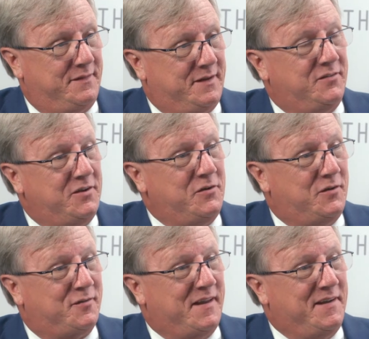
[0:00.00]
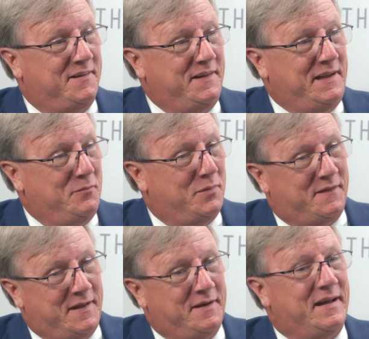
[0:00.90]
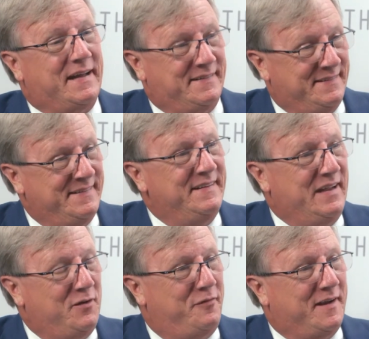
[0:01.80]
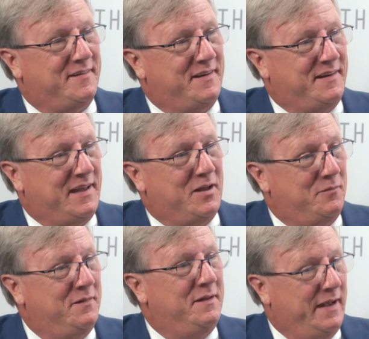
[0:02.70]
continue to stay clean but then got infected again,